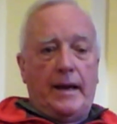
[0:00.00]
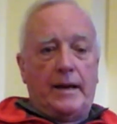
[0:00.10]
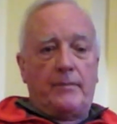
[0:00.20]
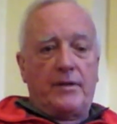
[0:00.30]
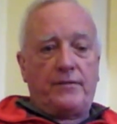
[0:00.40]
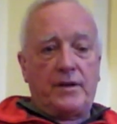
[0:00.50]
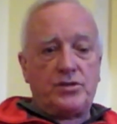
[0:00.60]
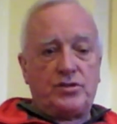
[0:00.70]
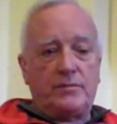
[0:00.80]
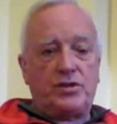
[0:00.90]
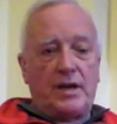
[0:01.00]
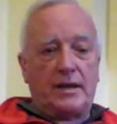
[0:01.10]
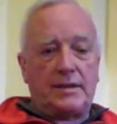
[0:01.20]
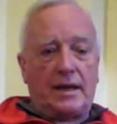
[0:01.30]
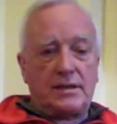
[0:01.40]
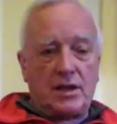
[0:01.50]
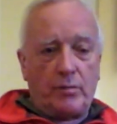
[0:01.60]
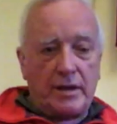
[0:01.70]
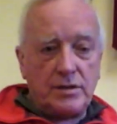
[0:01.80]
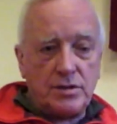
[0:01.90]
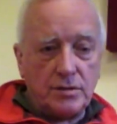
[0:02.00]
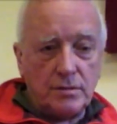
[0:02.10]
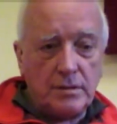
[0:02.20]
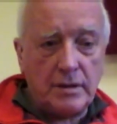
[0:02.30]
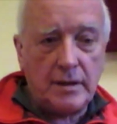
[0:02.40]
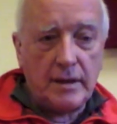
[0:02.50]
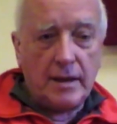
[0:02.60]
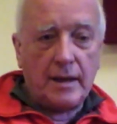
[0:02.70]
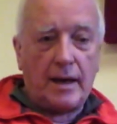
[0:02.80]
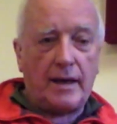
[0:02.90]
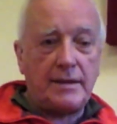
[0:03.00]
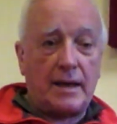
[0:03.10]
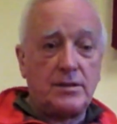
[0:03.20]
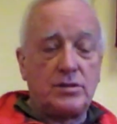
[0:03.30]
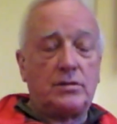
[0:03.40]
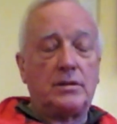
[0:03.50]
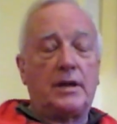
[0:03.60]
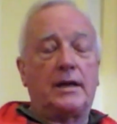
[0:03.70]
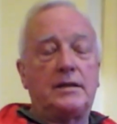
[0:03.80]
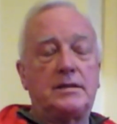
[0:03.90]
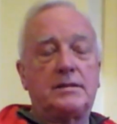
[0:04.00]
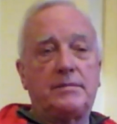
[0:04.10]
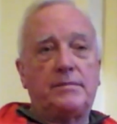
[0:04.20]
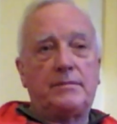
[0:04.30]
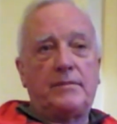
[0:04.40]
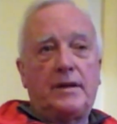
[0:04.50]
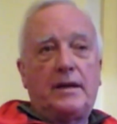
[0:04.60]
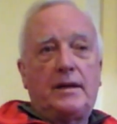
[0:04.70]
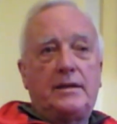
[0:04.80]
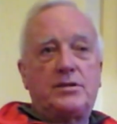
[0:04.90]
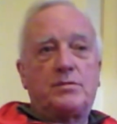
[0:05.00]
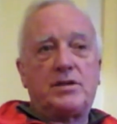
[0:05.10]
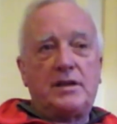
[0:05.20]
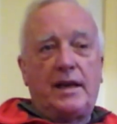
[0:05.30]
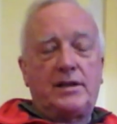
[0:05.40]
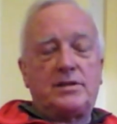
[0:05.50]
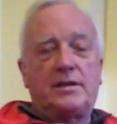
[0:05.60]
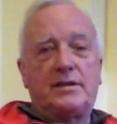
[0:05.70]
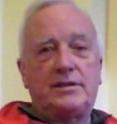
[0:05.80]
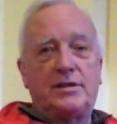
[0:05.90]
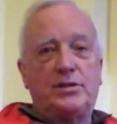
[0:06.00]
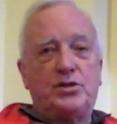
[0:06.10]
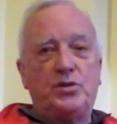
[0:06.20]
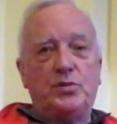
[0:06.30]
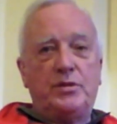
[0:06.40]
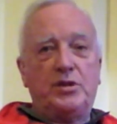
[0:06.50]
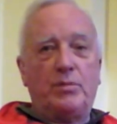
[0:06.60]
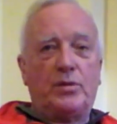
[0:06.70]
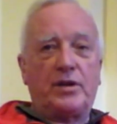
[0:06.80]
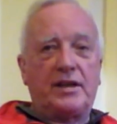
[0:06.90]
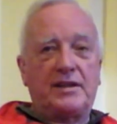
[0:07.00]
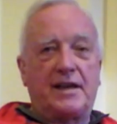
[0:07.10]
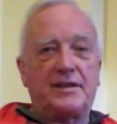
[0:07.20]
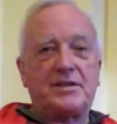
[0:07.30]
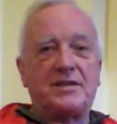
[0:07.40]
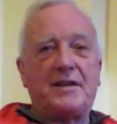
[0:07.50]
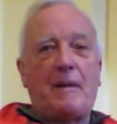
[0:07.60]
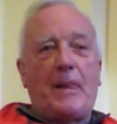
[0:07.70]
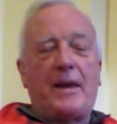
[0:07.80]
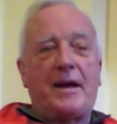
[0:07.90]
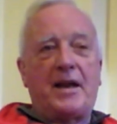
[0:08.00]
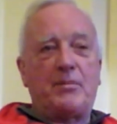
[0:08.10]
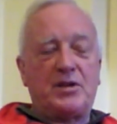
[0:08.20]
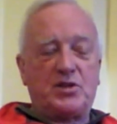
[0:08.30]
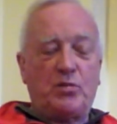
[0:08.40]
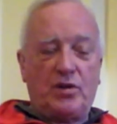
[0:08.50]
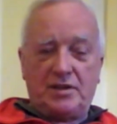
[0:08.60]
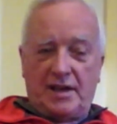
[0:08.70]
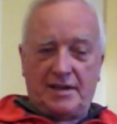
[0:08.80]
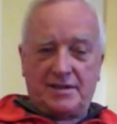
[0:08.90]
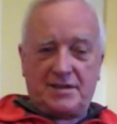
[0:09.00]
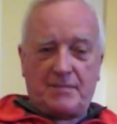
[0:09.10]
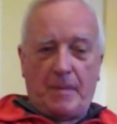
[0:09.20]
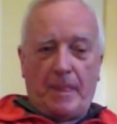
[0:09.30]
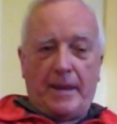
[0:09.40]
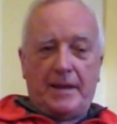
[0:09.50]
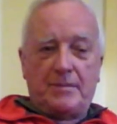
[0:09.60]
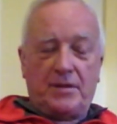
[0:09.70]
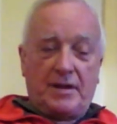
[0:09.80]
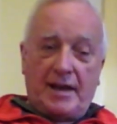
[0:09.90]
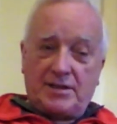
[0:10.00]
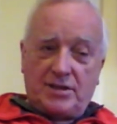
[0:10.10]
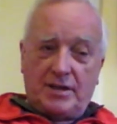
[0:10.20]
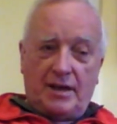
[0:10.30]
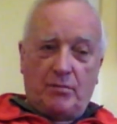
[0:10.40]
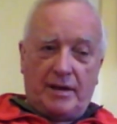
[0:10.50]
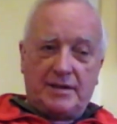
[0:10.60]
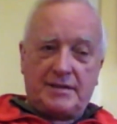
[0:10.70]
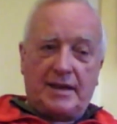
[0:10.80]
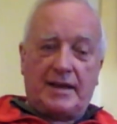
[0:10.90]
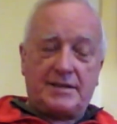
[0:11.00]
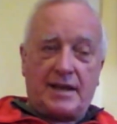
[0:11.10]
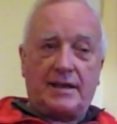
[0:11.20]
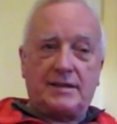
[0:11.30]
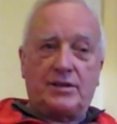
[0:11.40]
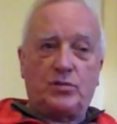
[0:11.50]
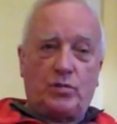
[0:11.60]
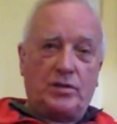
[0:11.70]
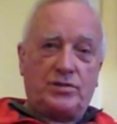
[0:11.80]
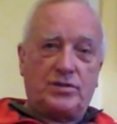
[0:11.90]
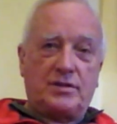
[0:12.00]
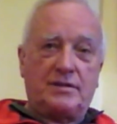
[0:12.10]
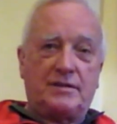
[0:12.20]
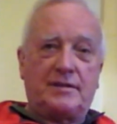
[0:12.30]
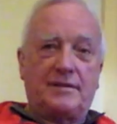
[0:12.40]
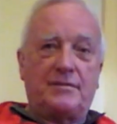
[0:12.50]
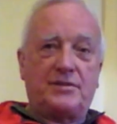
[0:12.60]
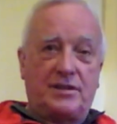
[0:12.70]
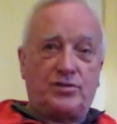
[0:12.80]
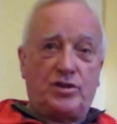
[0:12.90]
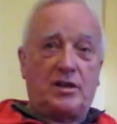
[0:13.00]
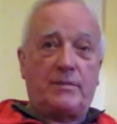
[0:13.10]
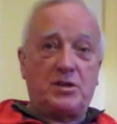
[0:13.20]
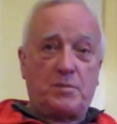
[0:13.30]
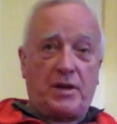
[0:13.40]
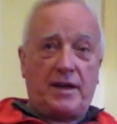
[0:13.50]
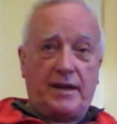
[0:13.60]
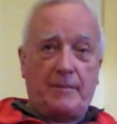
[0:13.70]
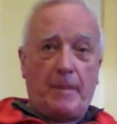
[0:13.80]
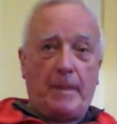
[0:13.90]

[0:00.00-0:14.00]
The first Jimmy Shand dance I went to, I danced all night. This was an 8 till 2 in the morning dance, and I missed one dance. But the next year I sat and watched Sid Chalmers play,